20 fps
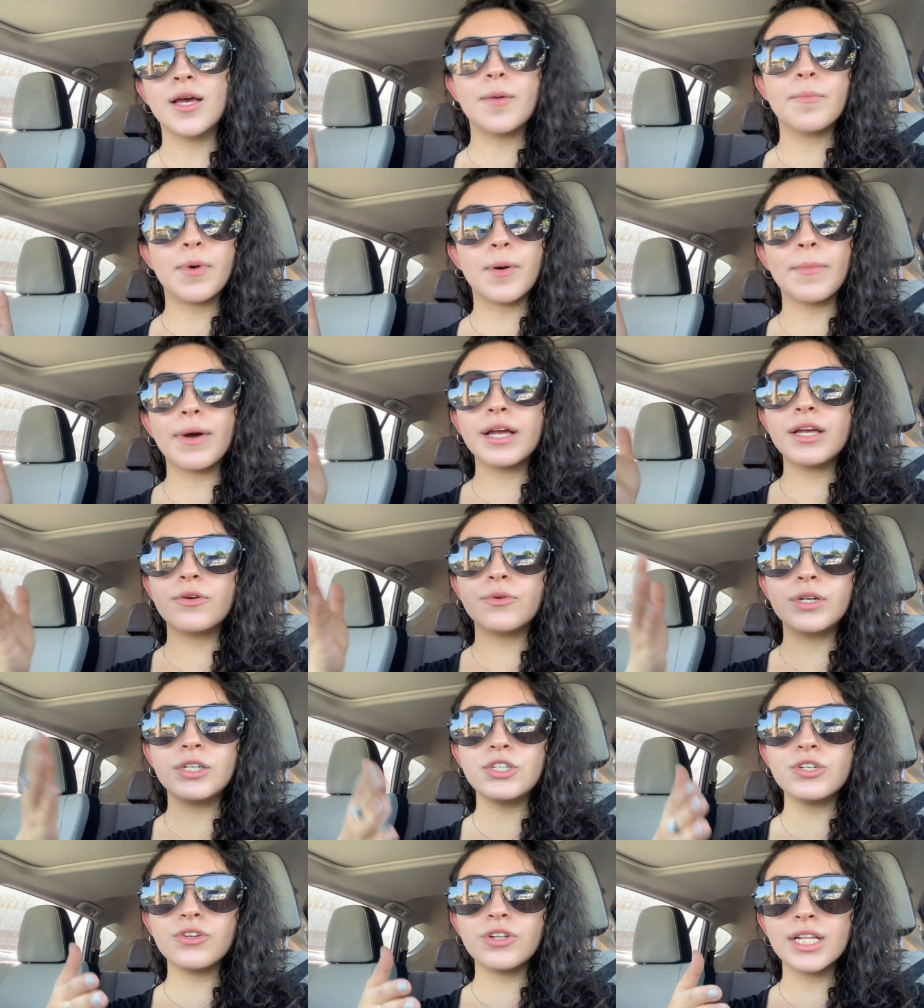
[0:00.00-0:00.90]
But my
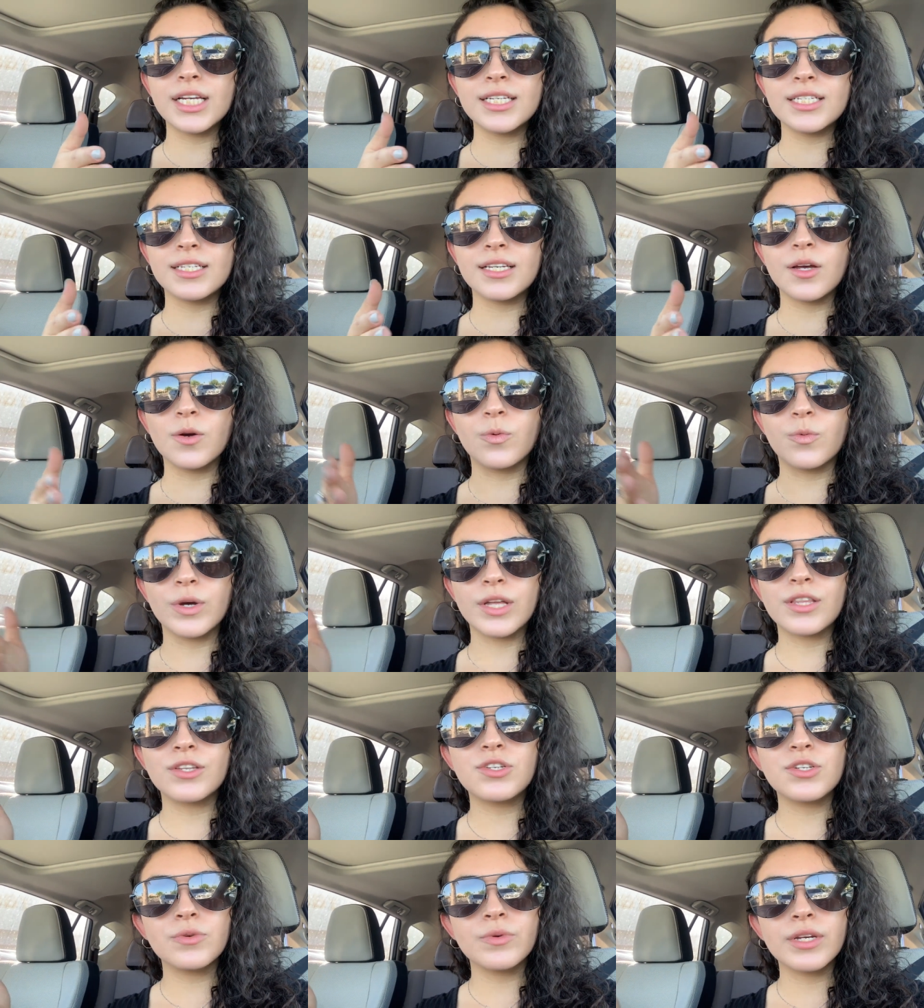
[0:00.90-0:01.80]
original idea
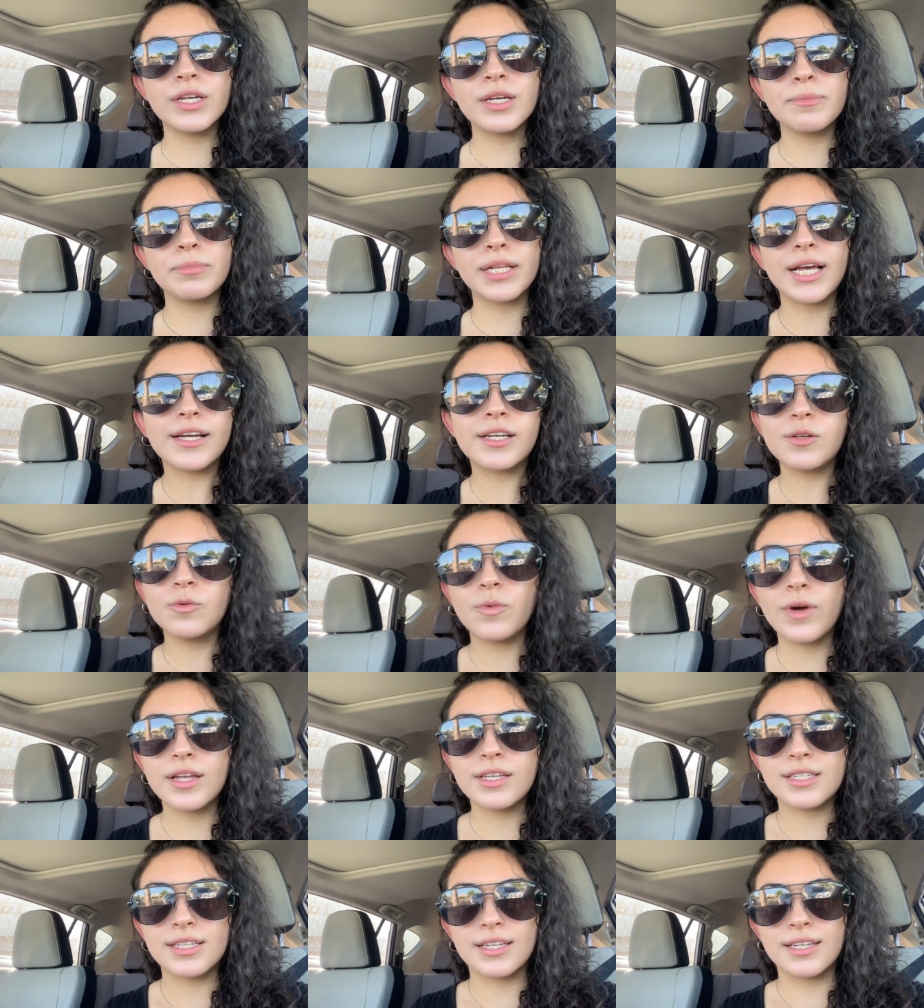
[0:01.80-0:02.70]
with doing black and
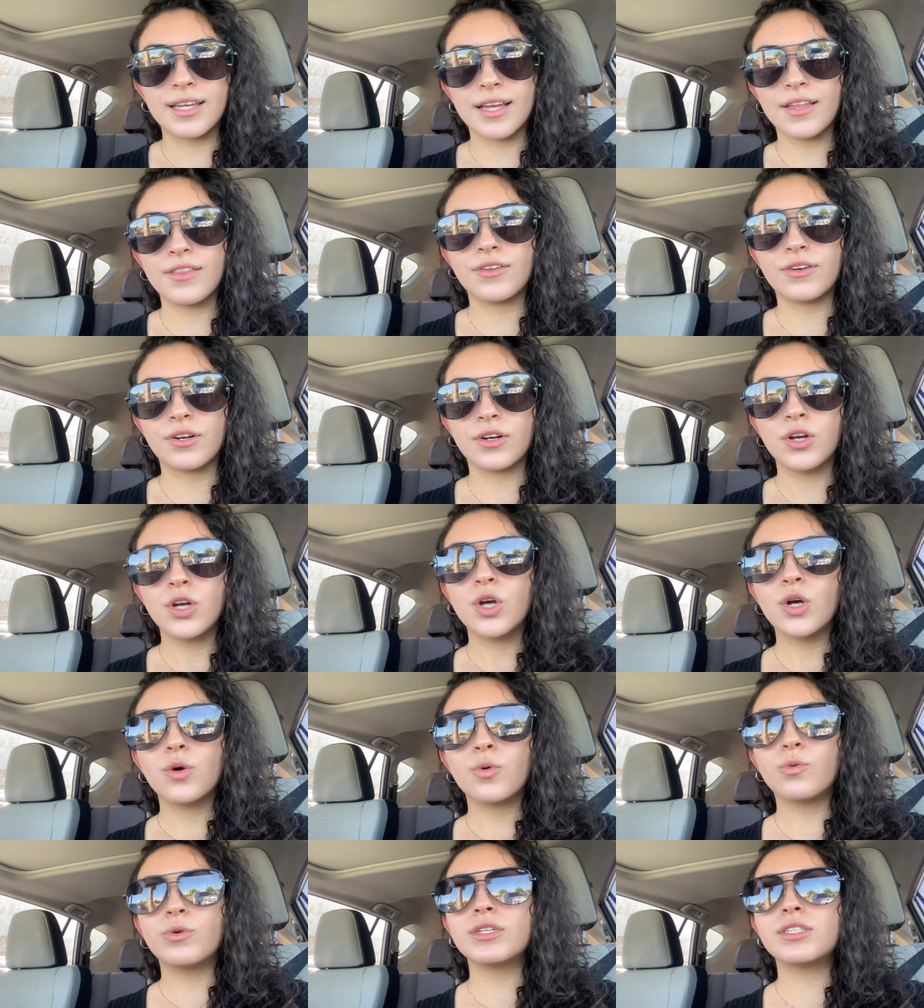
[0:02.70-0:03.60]
white together
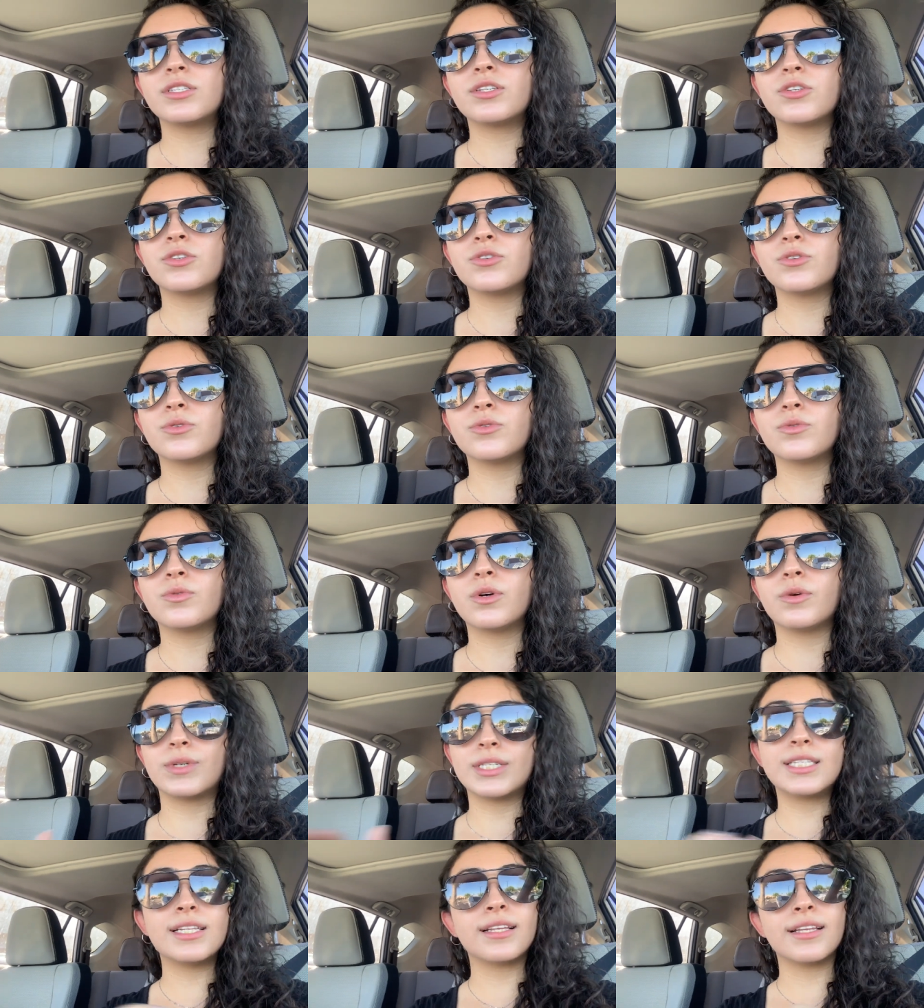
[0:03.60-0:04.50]
was to do,
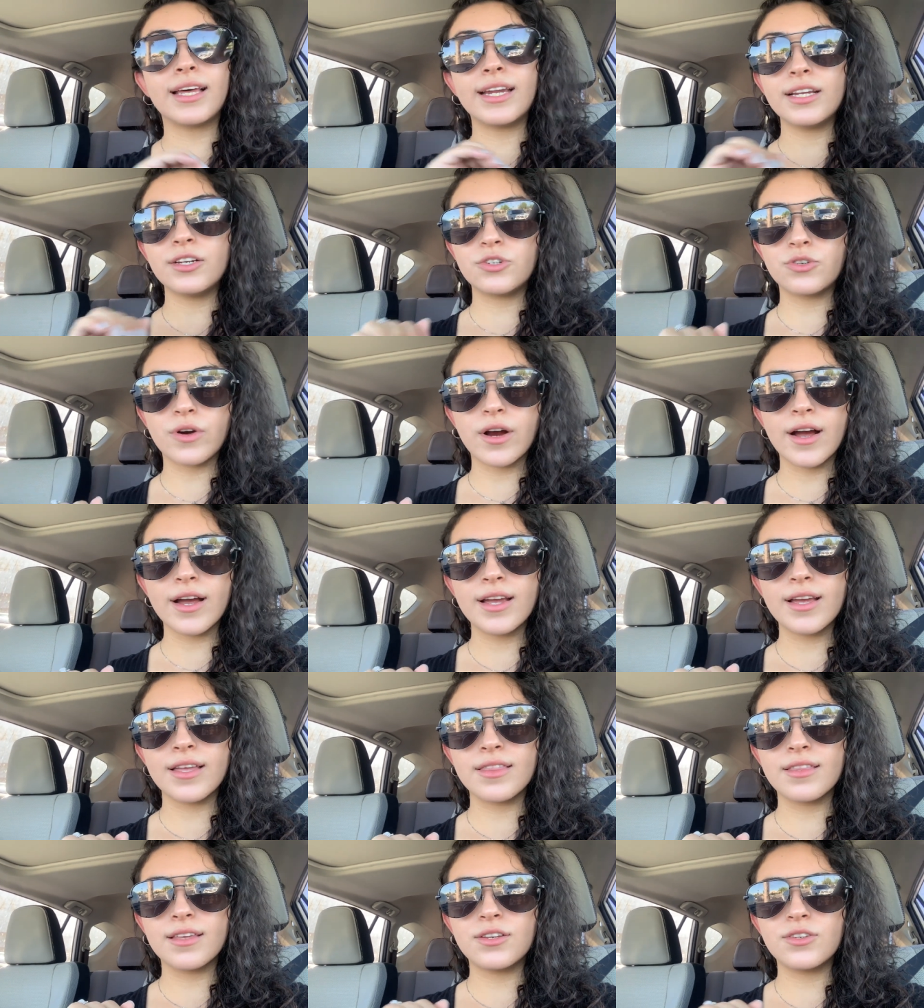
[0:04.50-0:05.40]
was to let it dry
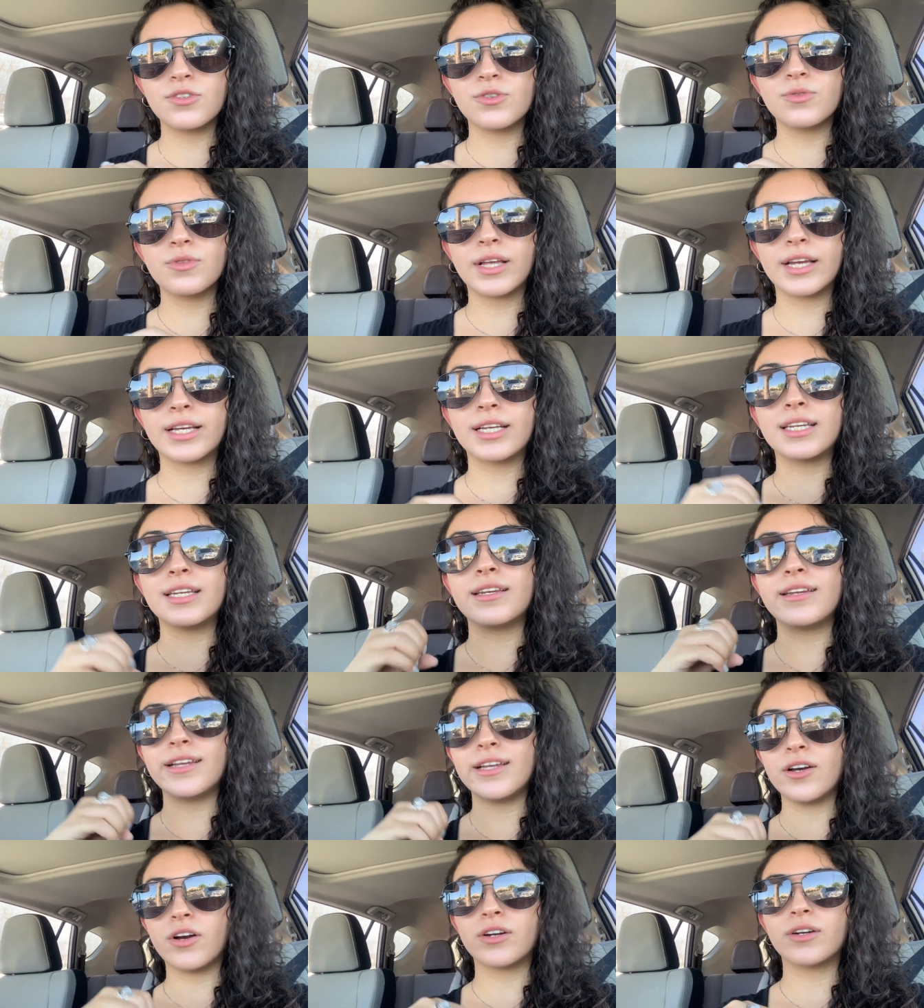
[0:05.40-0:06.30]
and then do like a
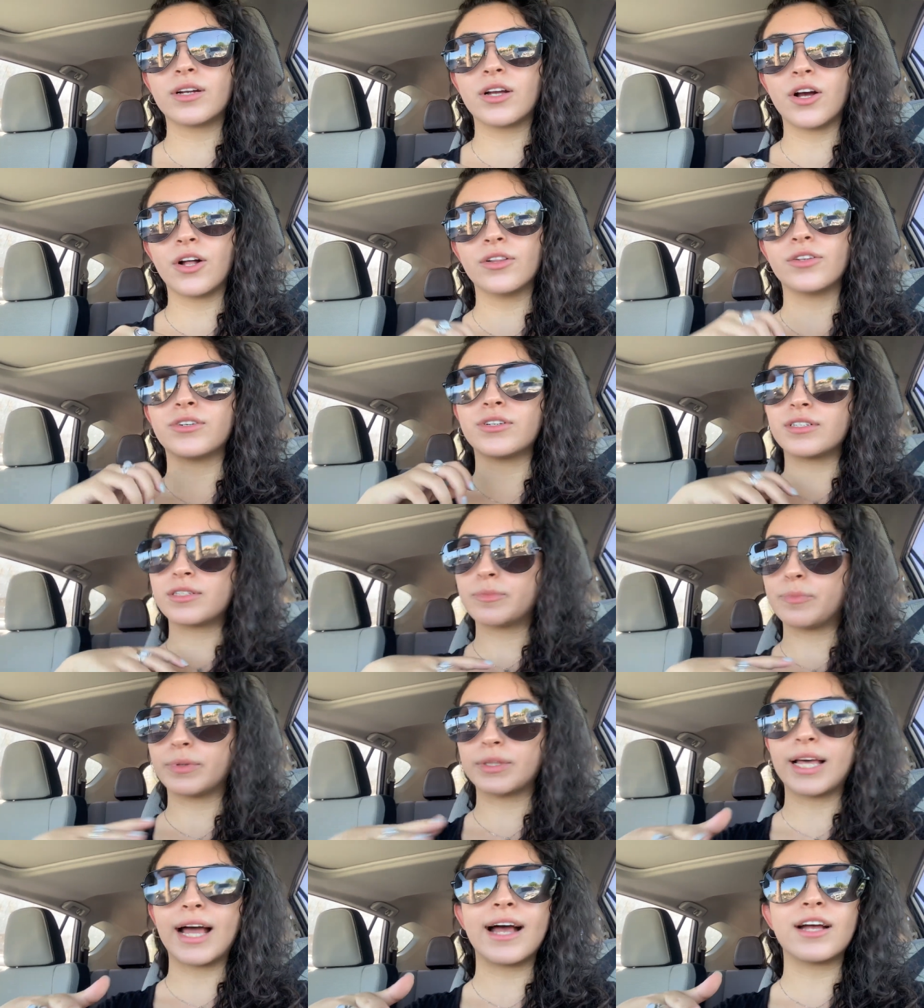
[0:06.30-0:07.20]
neon color
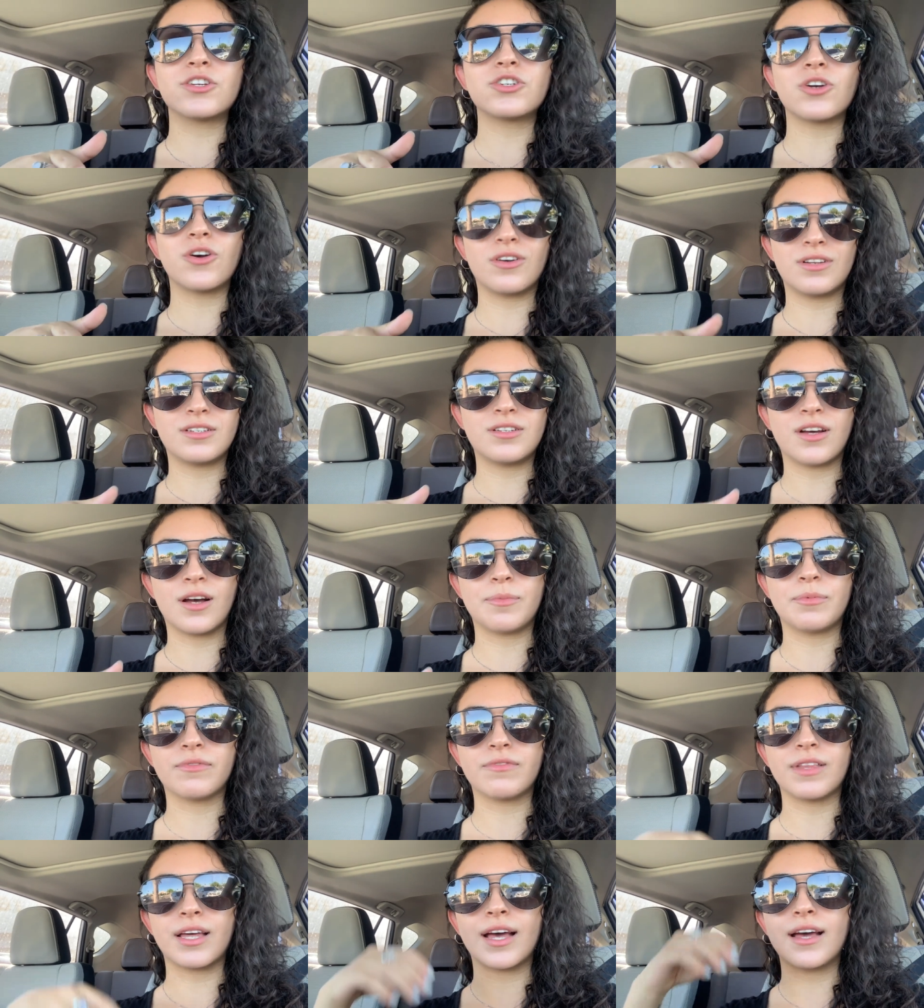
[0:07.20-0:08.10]
splash on top
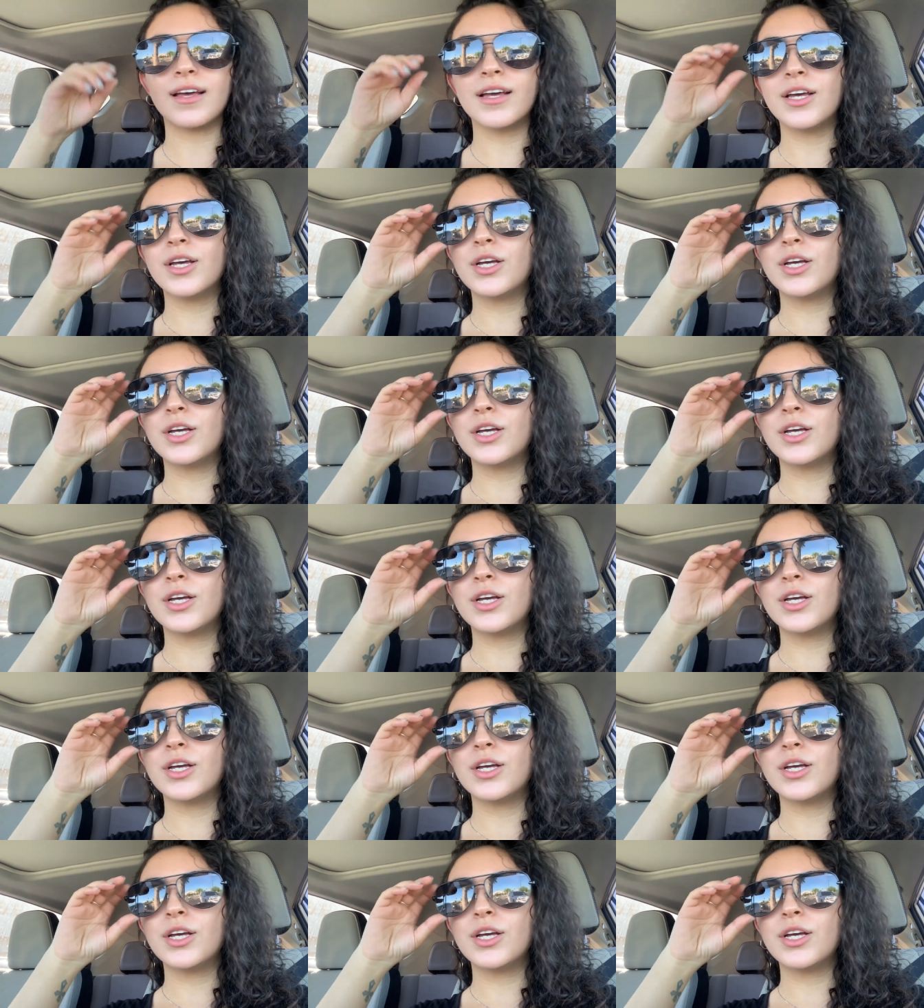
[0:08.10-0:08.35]
of that.